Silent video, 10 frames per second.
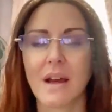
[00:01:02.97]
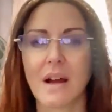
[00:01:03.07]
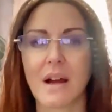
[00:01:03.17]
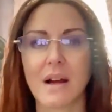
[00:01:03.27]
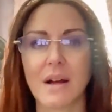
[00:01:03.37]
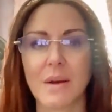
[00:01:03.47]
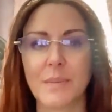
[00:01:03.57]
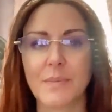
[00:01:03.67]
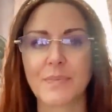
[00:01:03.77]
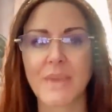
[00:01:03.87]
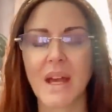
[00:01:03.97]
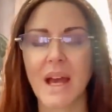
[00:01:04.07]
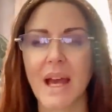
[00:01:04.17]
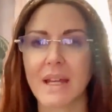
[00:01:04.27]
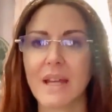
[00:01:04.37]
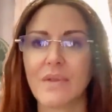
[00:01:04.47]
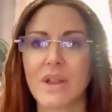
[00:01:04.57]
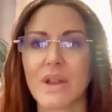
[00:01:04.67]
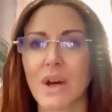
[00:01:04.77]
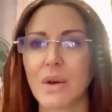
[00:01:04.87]
And
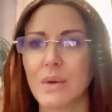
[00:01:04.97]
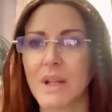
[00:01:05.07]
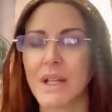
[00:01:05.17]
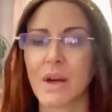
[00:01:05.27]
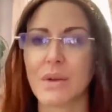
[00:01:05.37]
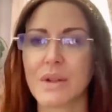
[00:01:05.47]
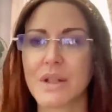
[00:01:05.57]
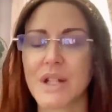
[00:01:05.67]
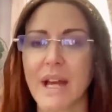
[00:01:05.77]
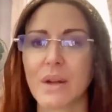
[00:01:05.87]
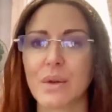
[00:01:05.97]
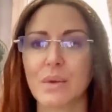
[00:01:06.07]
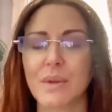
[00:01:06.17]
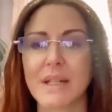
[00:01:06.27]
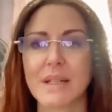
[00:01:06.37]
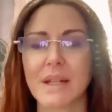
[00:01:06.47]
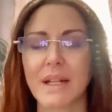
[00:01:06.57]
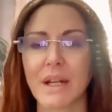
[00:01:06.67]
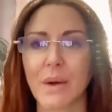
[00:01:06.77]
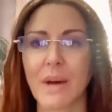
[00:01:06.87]
even though, you know, the channel is,
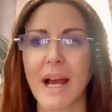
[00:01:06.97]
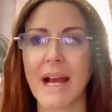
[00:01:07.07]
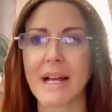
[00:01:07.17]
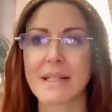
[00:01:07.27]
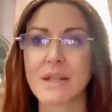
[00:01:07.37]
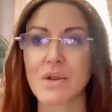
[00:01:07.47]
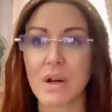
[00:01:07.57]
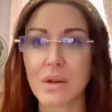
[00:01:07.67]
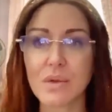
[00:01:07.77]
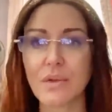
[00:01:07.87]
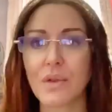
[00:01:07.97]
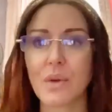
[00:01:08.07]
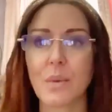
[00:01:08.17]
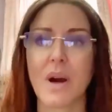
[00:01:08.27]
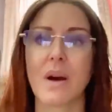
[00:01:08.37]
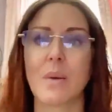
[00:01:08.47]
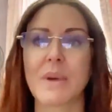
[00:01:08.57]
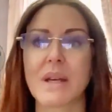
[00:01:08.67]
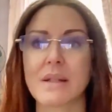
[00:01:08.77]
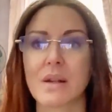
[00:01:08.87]
you know, has struggled for a while
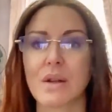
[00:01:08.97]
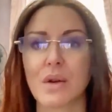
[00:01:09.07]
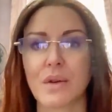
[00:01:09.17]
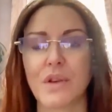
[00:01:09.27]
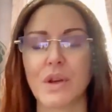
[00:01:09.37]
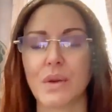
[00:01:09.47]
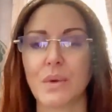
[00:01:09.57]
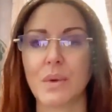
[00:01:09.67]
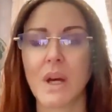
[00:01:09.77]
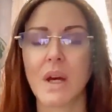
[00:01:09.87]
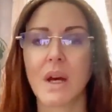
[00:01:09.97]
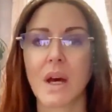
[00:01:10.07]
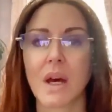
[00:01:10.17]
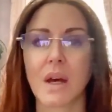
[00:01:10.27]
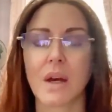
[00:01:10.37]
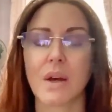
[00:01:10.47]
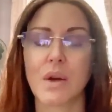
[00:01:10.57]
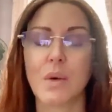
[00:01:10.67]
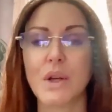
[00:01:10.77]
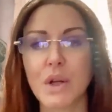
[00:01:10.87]
because a lot of you
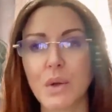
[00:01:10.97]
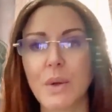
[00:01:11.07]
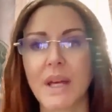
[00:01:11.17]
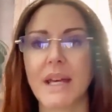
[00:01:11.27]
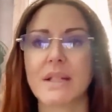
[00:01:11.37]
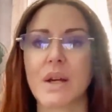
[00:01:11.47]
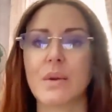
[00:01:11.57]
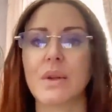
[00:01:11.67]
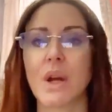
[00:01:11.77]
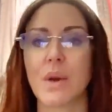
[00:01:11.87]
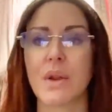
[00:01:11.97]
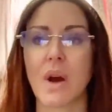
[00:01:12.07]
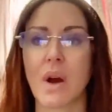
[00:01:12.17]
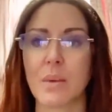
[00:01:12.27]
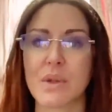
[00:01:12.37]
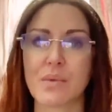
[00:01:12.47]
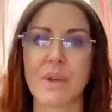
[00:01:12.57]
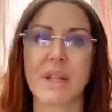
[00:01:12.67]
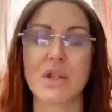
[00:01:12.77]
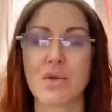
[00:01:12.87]
who are new here don't know that I was
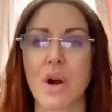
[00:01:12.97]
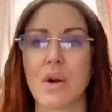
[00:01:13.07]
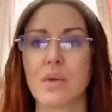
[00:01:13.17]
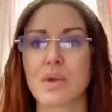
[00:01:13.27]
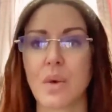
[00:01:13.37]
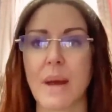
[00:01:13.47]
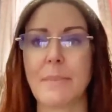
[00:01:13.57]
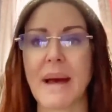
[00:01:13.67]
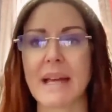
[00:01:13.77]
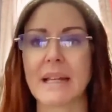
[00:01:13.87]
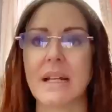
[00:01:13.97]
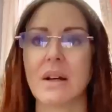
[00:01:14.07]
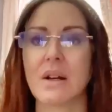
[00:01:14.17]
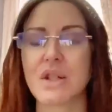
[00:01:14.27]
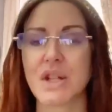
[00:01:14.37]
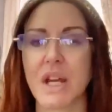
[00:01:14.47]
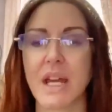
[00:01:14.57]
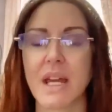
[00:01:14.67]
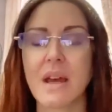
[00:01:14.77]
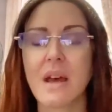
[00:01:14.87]
really trolled quite badly last
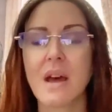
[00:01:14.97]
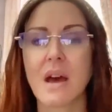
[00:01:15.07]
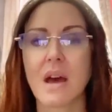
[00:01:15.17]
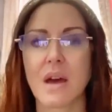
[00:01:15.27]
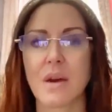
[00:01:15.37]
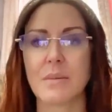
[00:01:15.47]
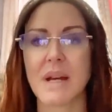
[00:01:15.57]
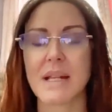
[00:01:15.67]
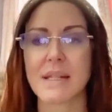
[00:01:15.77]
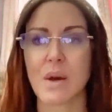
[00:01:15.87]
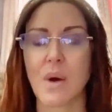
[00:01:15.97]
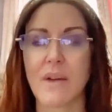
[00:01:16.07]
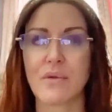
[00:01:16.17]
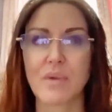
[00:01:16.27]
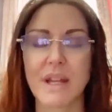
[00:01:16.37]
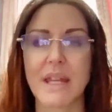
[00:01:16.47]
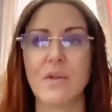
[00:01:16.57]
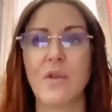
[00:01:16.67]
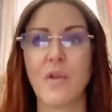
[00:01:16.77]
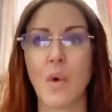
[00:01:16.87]
year. And so I've really
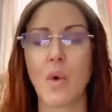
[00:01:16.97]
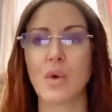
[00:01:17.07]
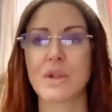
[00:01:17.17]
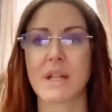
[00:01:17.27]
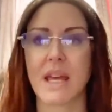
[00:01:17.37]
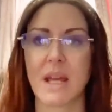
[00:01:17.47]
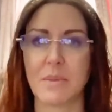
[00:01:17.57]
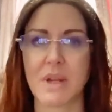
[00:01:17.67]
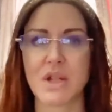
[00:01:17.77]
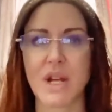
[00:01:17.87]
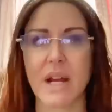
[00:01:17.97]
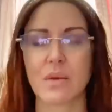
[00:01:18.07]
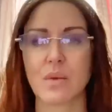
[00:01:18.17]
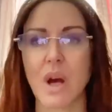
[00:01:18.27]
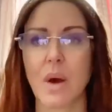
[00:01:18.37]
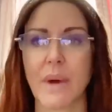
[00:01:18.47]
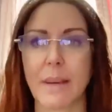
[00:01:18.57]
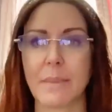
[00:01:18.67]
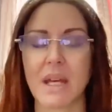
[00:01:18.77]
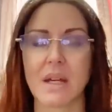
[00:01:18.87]
fought to keep this channel
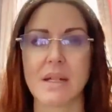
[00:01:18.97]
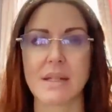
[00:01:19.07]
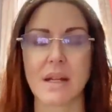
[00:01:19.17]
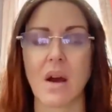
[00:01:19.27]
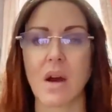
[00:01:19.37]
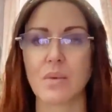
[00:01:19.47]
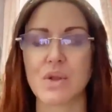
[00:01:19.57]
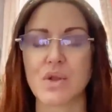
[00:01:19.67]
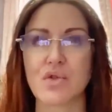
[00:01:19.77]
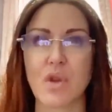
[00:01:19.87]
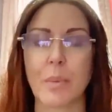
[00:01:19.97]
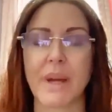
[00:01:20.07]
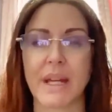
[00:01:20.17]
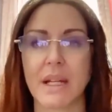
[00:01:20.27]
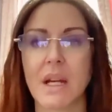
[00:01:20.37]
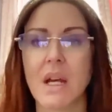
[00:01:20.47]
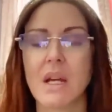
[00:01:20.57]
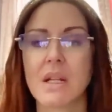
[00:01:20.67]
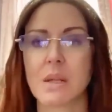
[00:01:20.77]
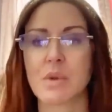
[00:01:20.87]
going because I was dropping
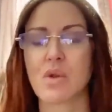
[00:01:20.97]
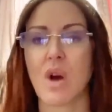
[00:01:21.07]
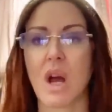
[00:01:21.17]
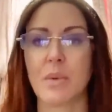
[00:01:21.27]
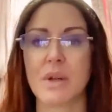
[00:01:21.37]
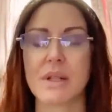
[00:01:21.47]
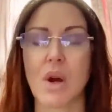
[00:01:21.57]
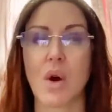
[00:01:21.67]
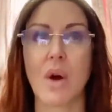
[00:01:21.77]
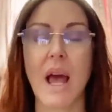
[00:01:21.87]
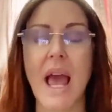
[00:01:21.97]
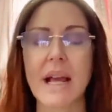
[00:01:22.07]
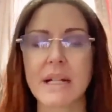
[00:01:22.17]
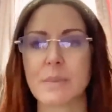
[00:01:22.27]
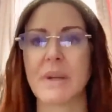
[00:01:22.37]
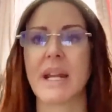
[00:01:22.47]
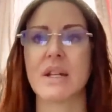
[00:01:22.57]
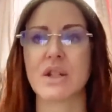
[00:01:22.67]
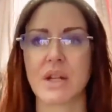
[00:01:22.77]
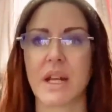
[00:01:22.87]
subscribers
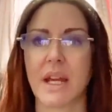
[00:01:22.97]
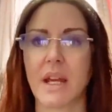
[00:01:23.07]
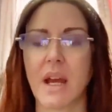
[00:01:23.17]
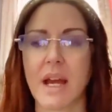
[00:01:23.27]
exponentially.